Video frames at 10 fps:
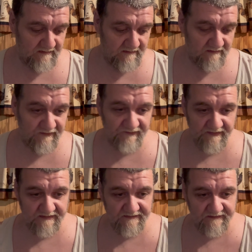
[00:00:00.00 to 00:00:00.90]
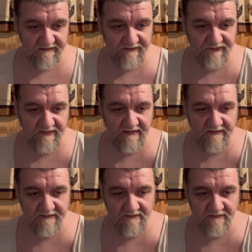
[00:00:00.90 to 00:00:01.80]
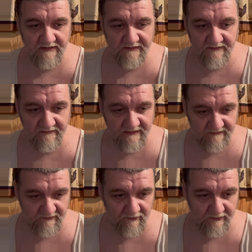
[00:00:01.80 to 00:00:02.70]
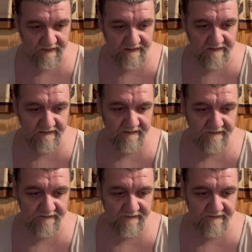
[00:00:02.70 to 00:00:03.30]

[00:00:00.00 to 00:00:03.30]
Let's look at this right here right quick.